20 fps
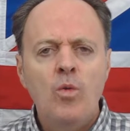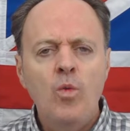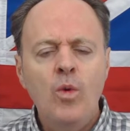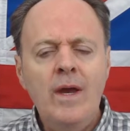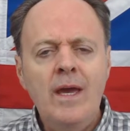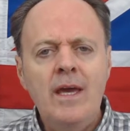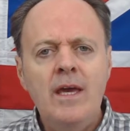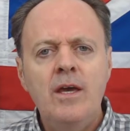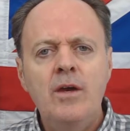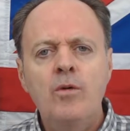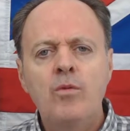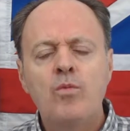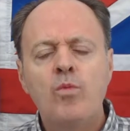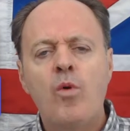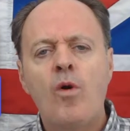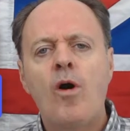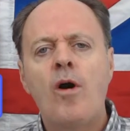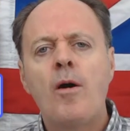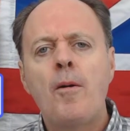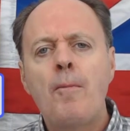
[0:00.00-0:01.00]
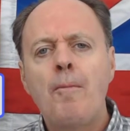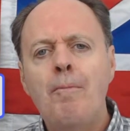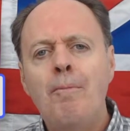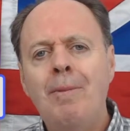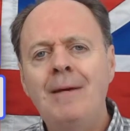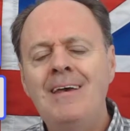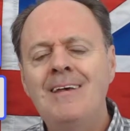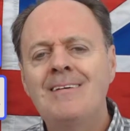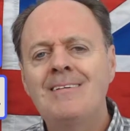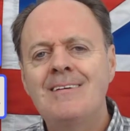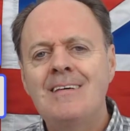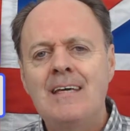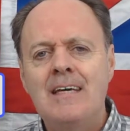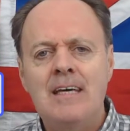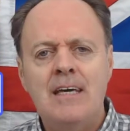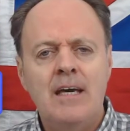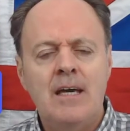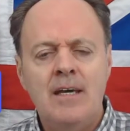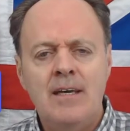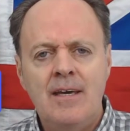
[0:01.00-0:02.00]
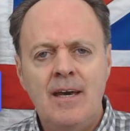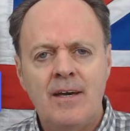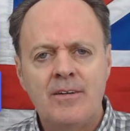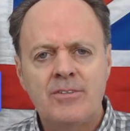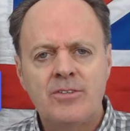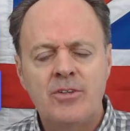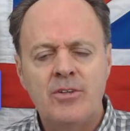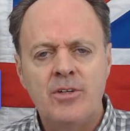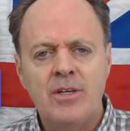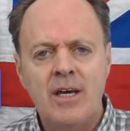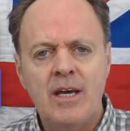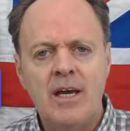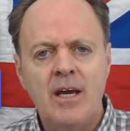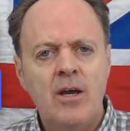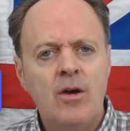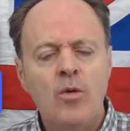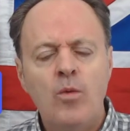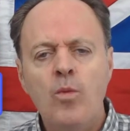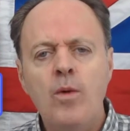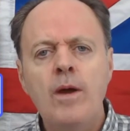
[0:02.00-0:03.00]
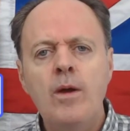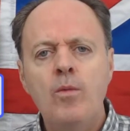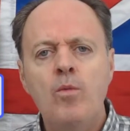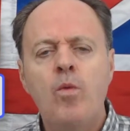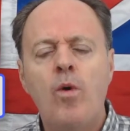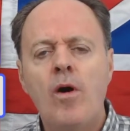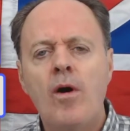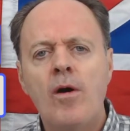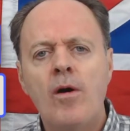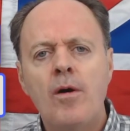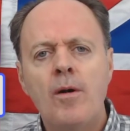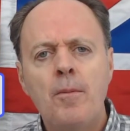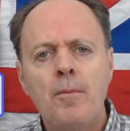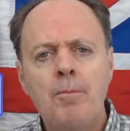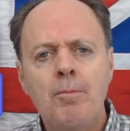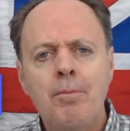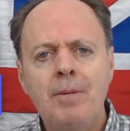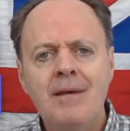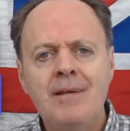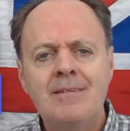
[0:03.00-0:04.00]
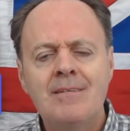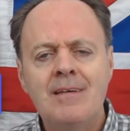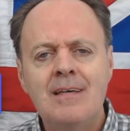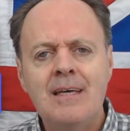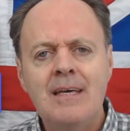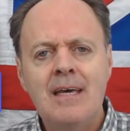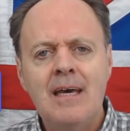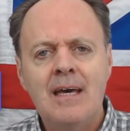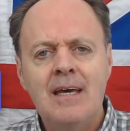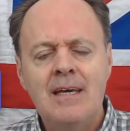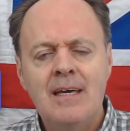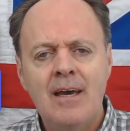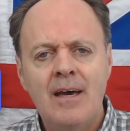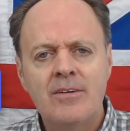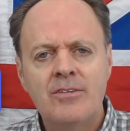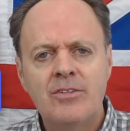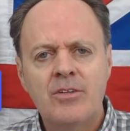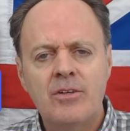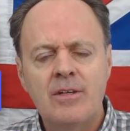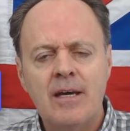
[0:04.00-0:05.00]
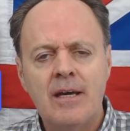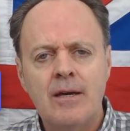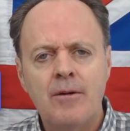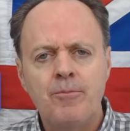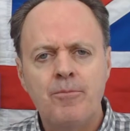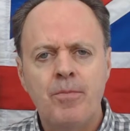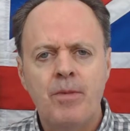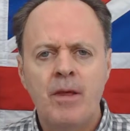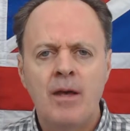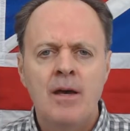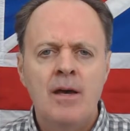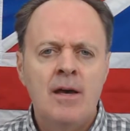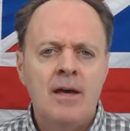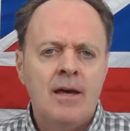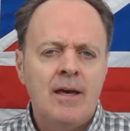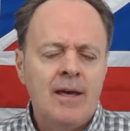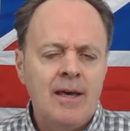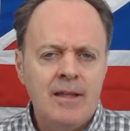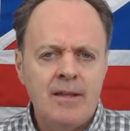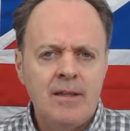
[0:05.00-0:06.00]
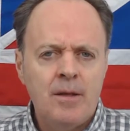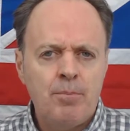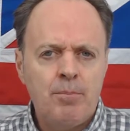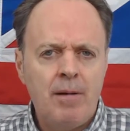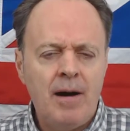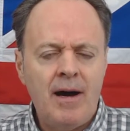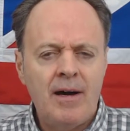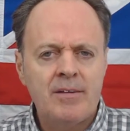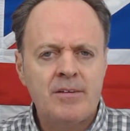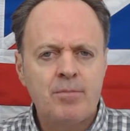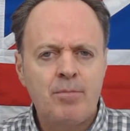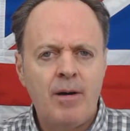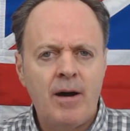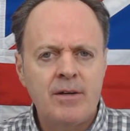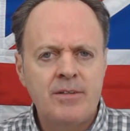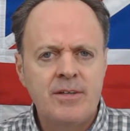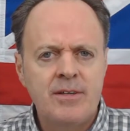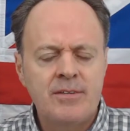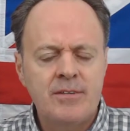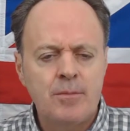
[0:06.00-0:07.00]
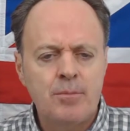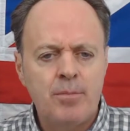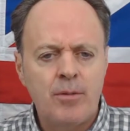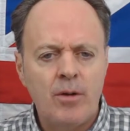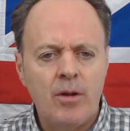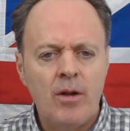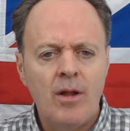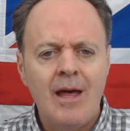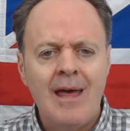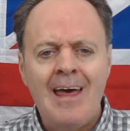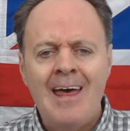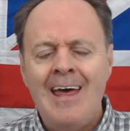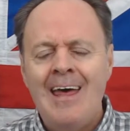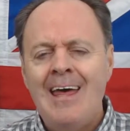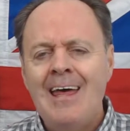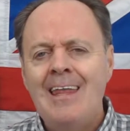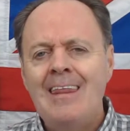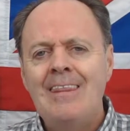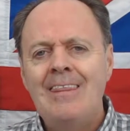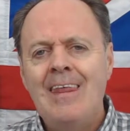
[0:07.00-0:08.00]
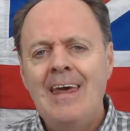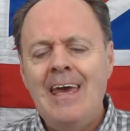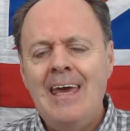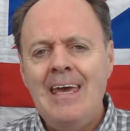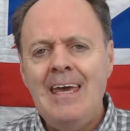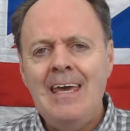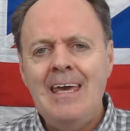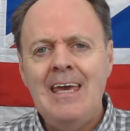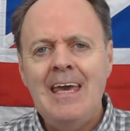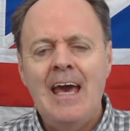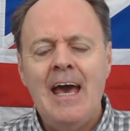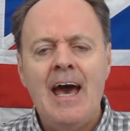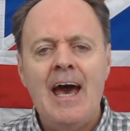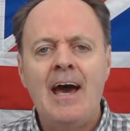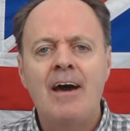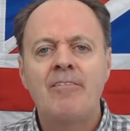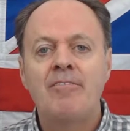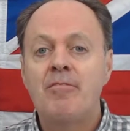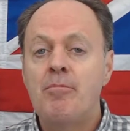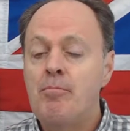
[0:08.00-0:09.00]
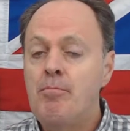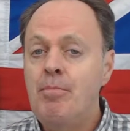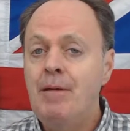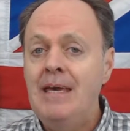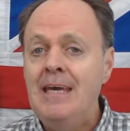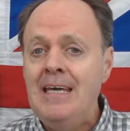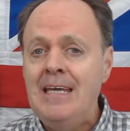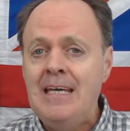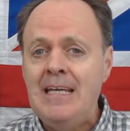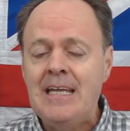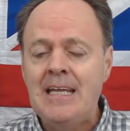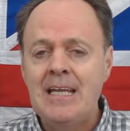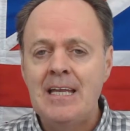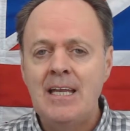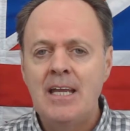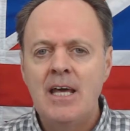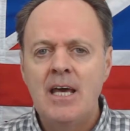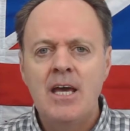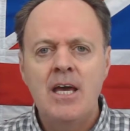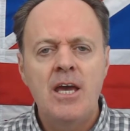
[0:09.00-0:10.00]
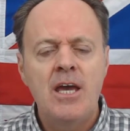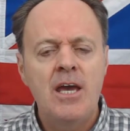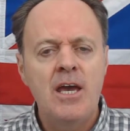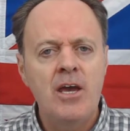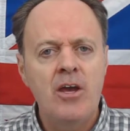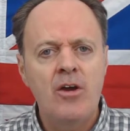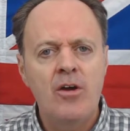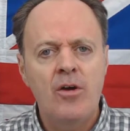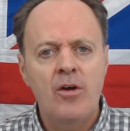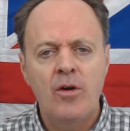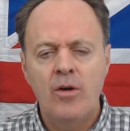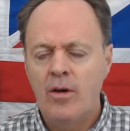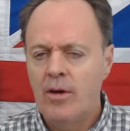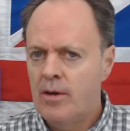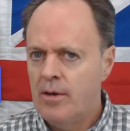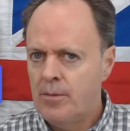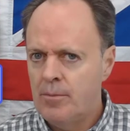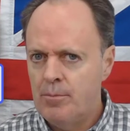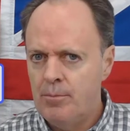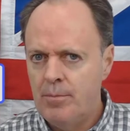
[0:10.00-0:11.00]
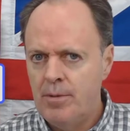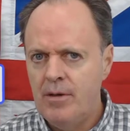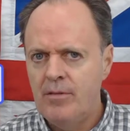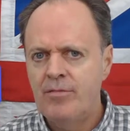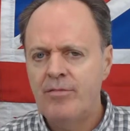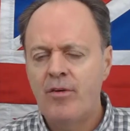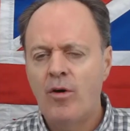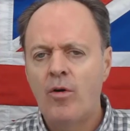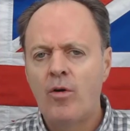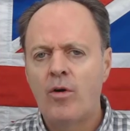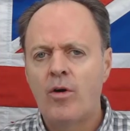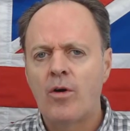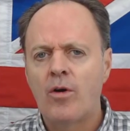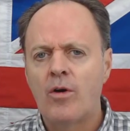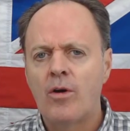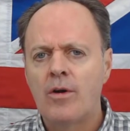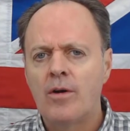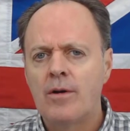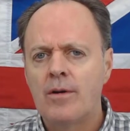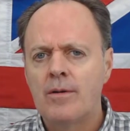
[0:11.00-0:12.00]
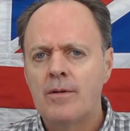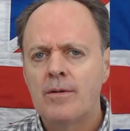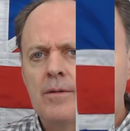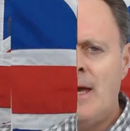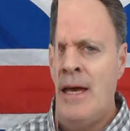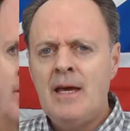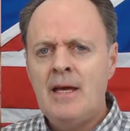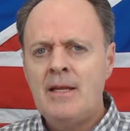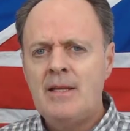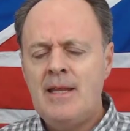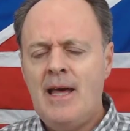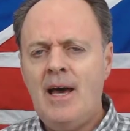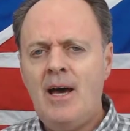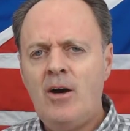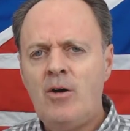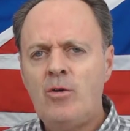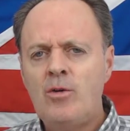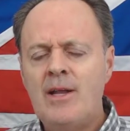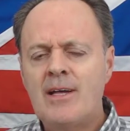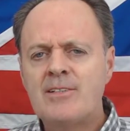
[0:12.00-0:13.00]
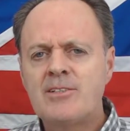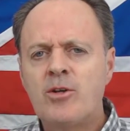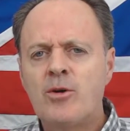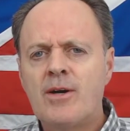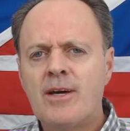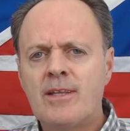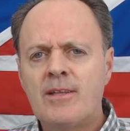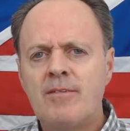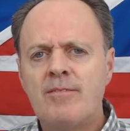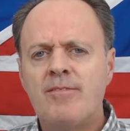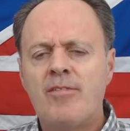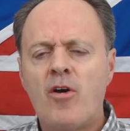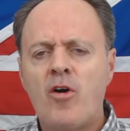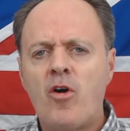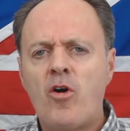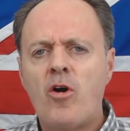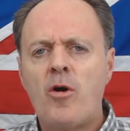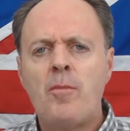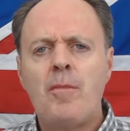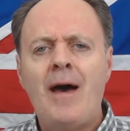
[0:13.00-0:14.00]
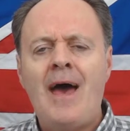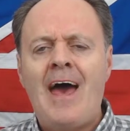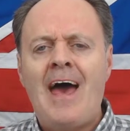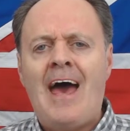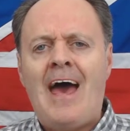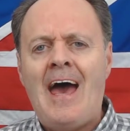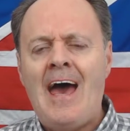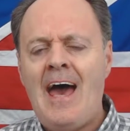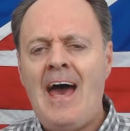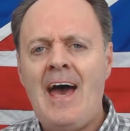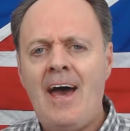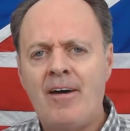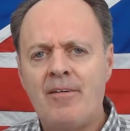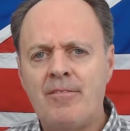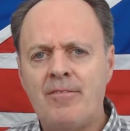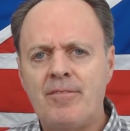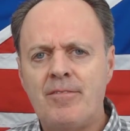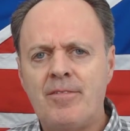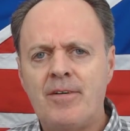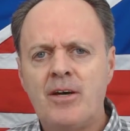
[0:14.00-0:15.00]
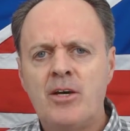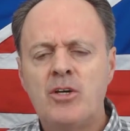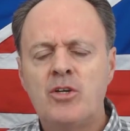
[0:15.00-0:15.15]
we were busy yesterday. We were busy yesterday. In the past participle, they have been here before. Now let's look at the verb have,